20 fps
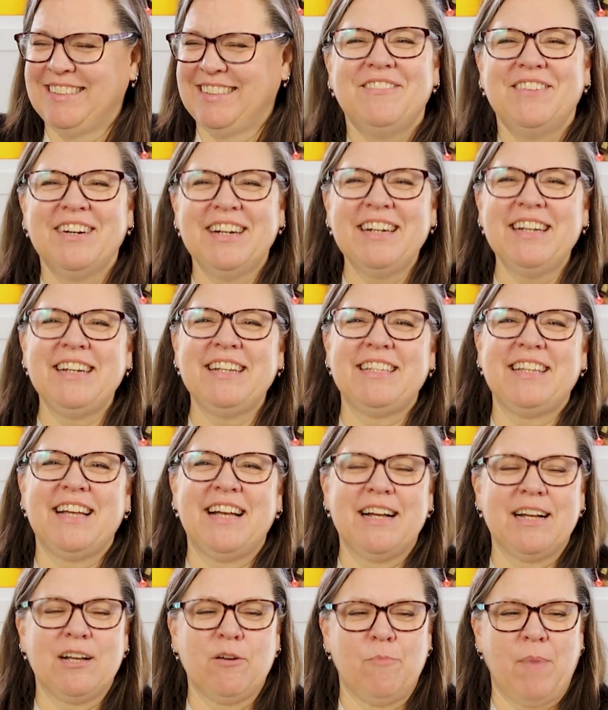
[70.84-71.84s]
We're going to
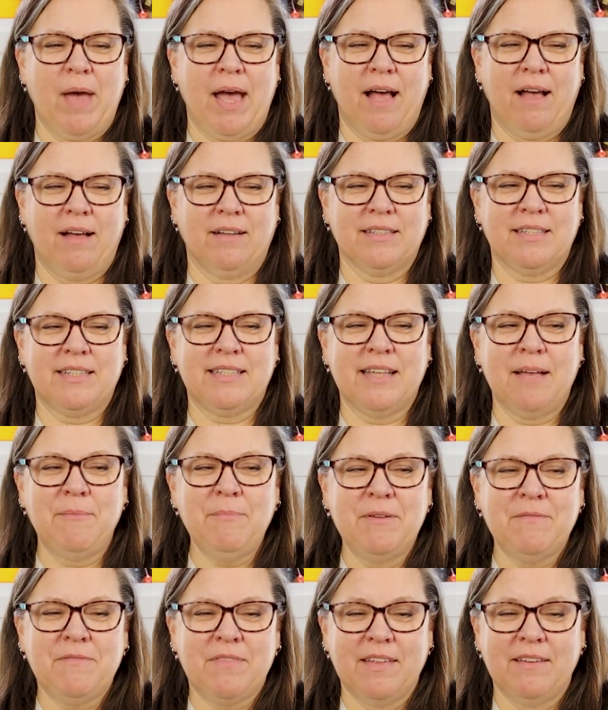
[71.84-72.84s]
talk about some
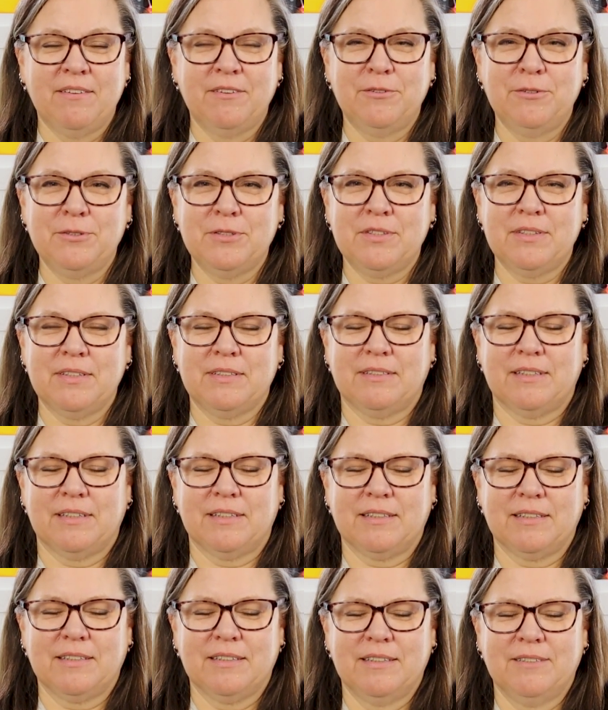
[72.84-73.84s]
of those...
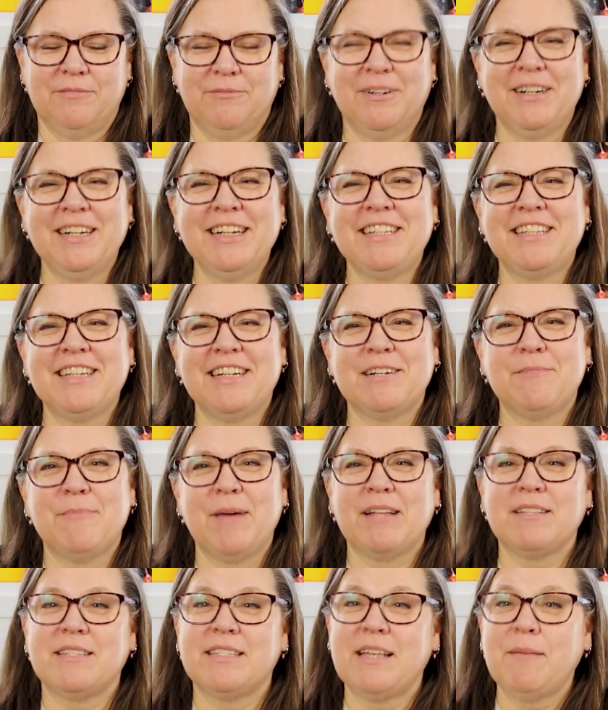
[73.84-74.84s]
We're going to talk
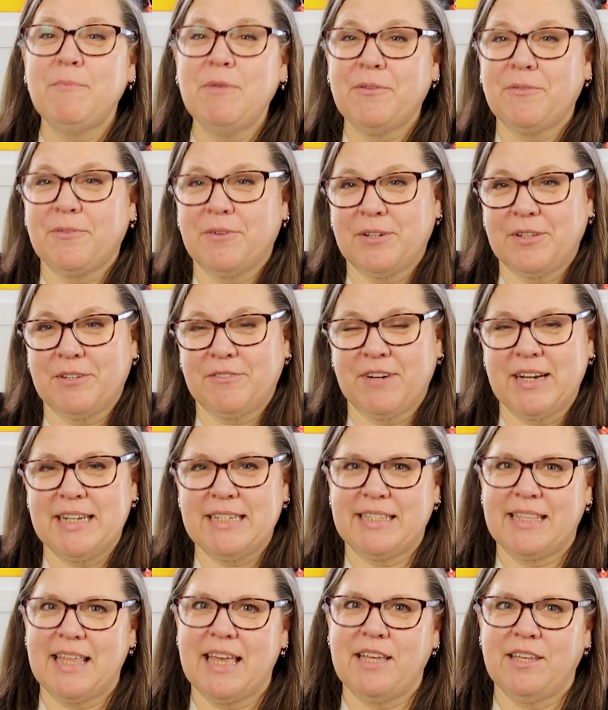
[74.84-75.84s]
about some of the roll and
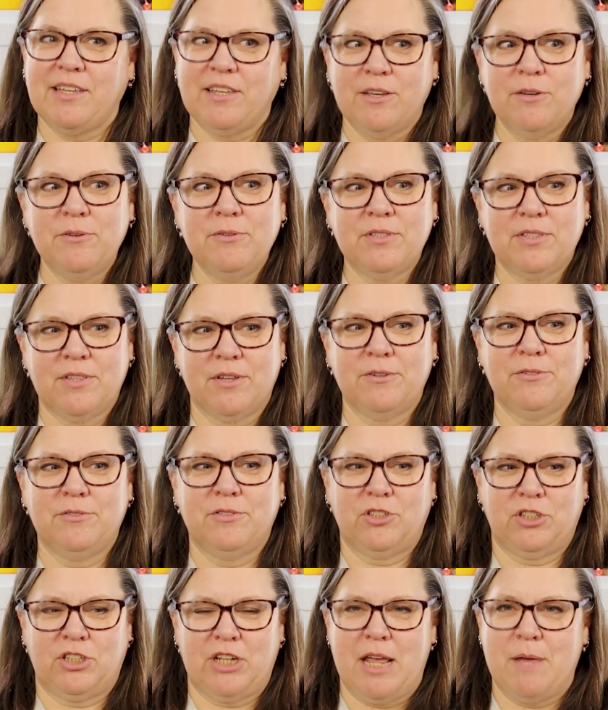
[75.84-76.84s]
writes that use
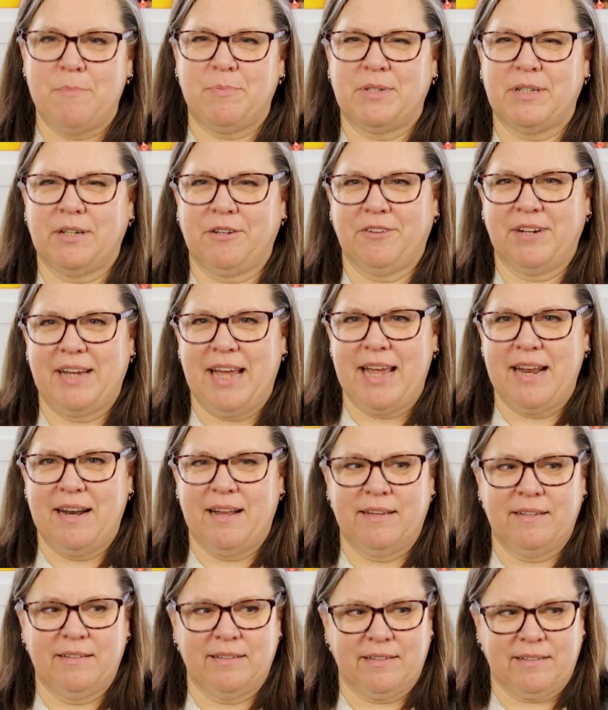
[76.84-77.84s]
those shapes to create
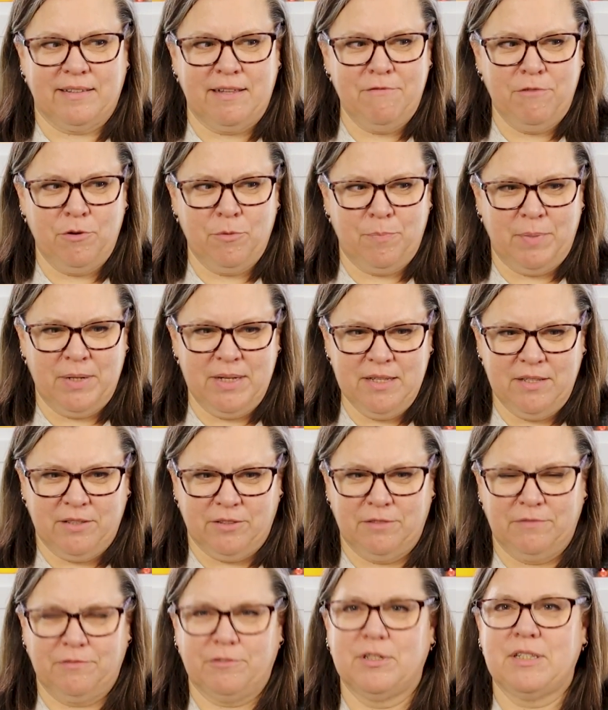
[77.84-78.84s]
a clever
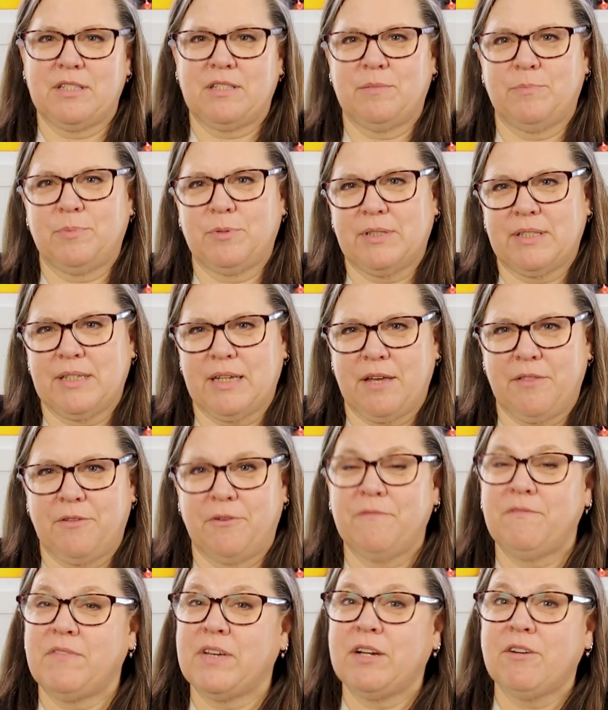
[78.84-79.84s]
puzzle for us to put together
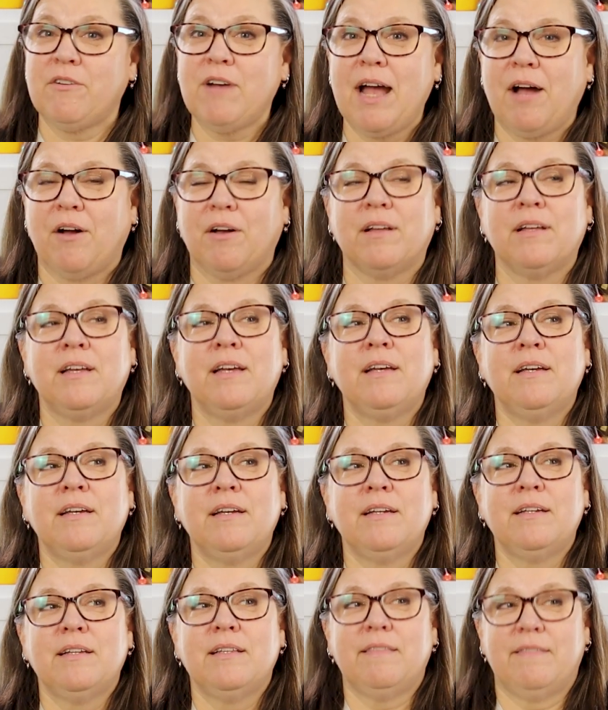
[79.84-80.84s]
and figure out.
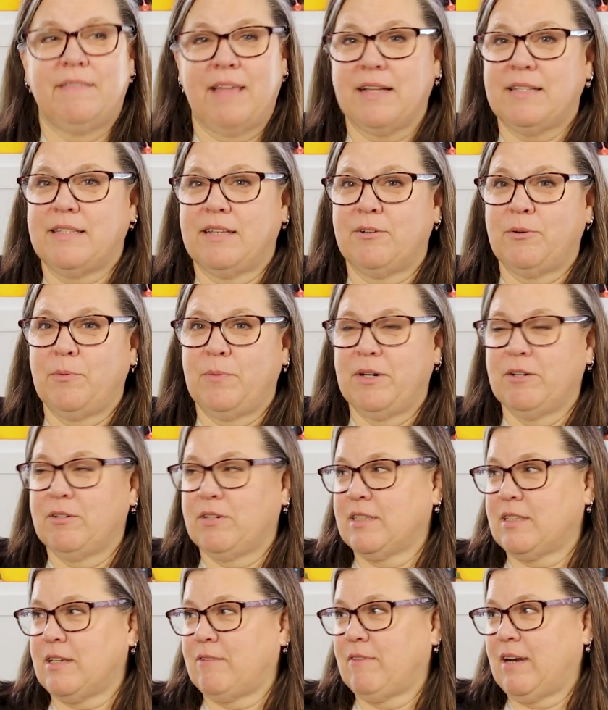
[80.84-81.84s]
That sounded weird
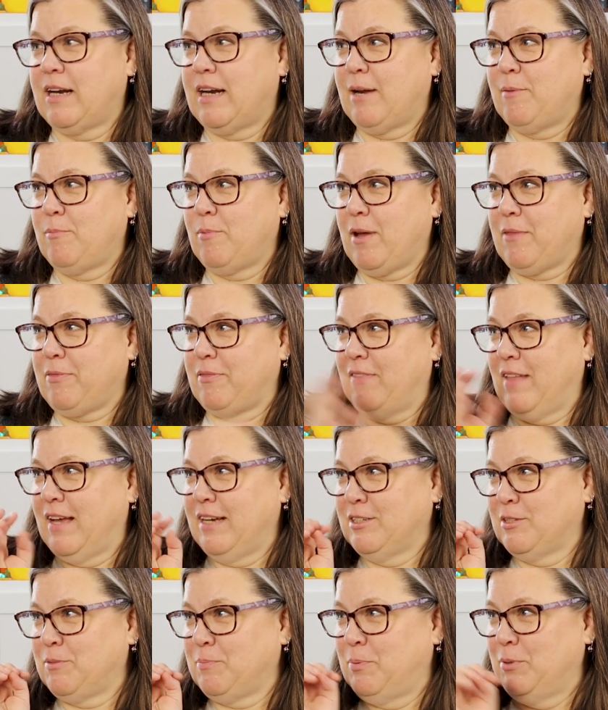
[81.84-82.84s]
because I ran out of breath and I
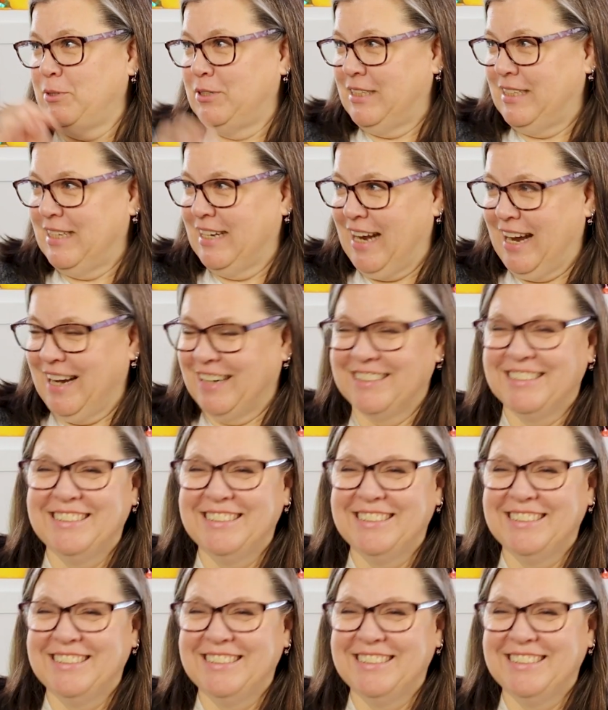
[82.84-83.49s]
just pushed it out.